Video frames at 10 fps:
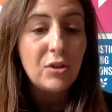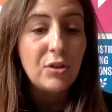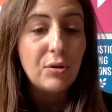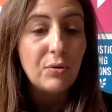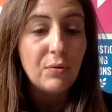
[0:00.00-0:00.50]

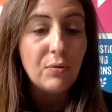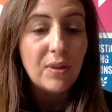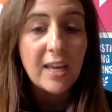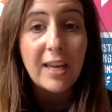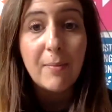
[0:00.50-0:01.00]
to
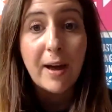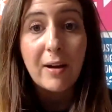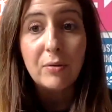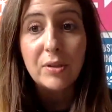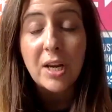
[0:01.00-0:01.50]
think
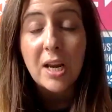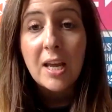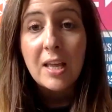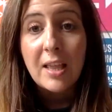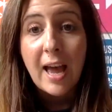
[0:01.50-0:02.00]
about
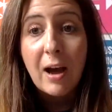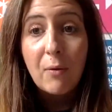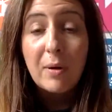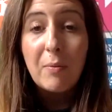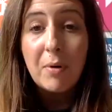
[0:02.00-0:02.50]
how
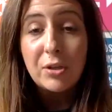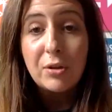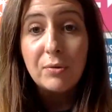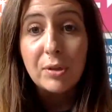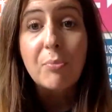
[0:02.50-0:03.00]
we want
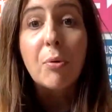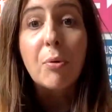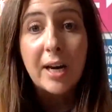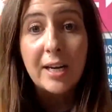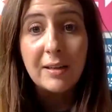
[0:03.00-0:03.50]
to support
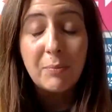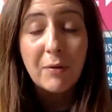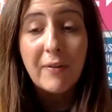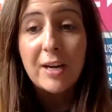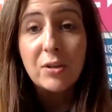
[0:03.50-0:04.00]
and
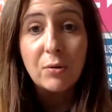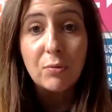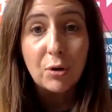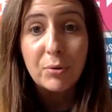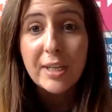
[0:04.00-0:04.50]
provide
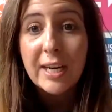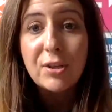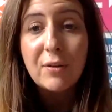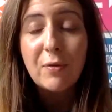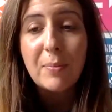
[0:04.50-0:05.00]
social
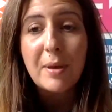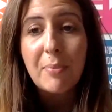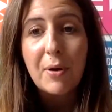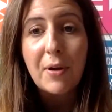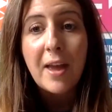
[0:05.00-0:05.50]
protection for
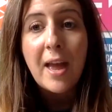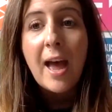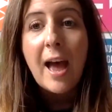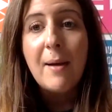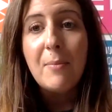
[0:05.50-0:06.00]
people.
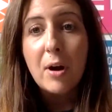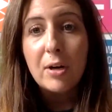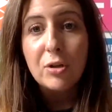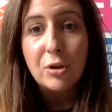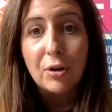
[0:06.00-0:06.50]
I'm not
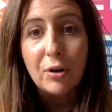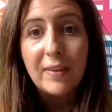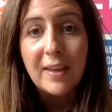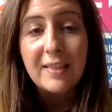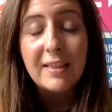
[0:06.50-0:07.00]
sure
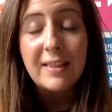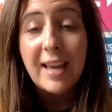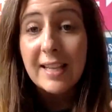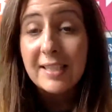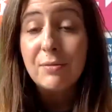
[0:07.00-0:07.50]
that
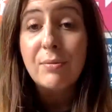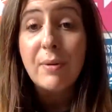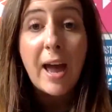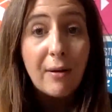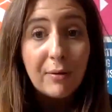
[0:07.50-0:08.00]
that's
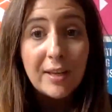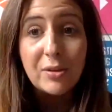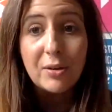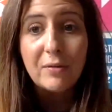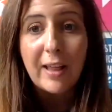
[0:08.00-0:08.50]
how things
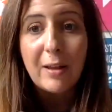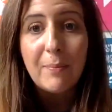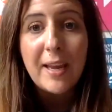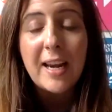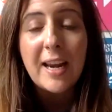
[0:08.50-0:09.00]
are
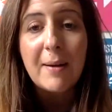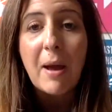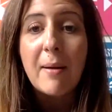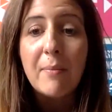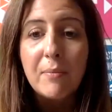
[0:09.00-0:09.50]
developing,
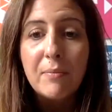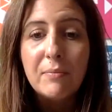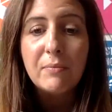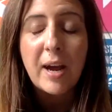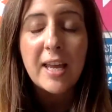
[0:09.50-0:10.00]
and
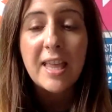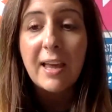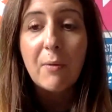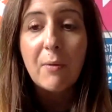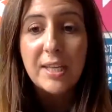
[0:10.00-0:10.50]
I think
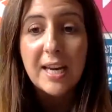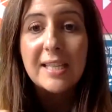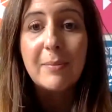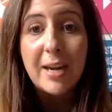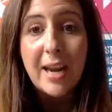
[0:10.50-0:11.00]
it will take
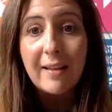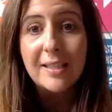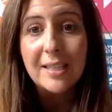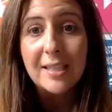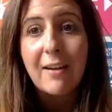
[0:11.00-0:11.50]
some
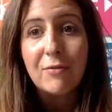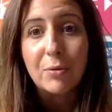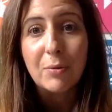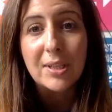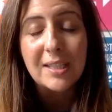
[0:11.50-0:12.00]
analysis
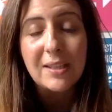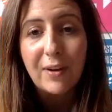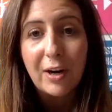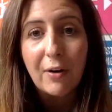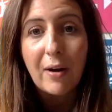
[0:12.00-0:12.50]
afterwards to
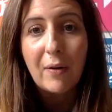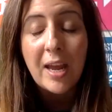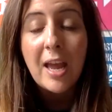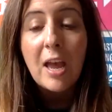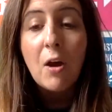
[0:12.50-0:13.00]
figure out
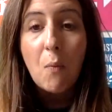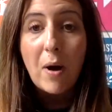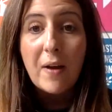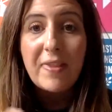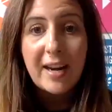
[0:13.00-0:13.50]

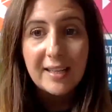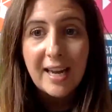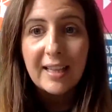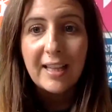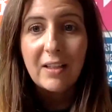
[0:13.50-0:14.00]
what that
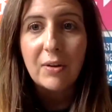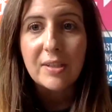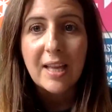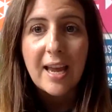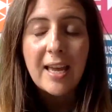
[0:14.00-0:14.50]
exactly looks
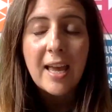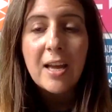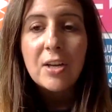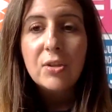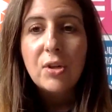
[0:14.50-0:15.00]
like.
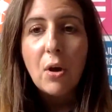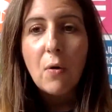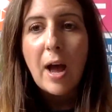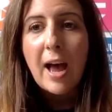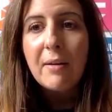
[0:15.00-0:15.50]

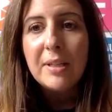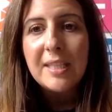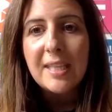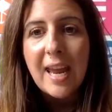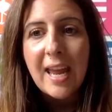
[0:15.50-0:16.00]
So I would
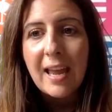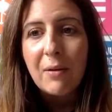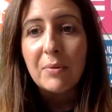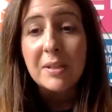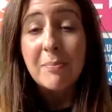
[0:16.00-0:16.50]
say it
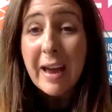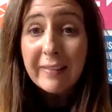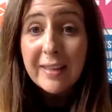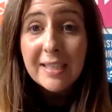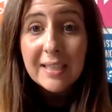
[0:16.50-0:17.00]
was
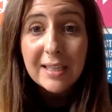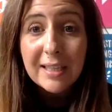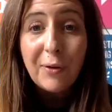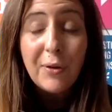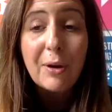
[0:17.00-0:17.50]
mildly
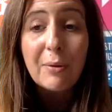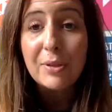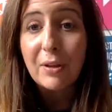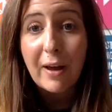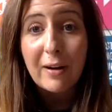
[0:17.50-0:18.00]
successful. There was
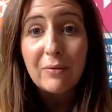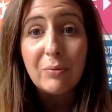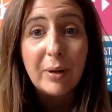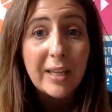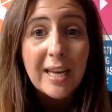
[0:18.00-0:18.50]
a lot of
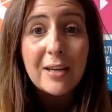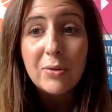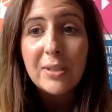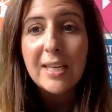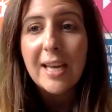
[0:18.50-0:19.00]
really
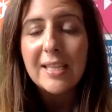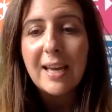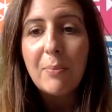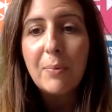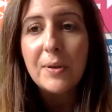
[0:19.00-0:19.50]
interesting
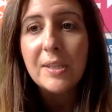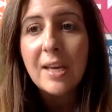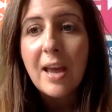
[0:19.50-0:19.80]
examples,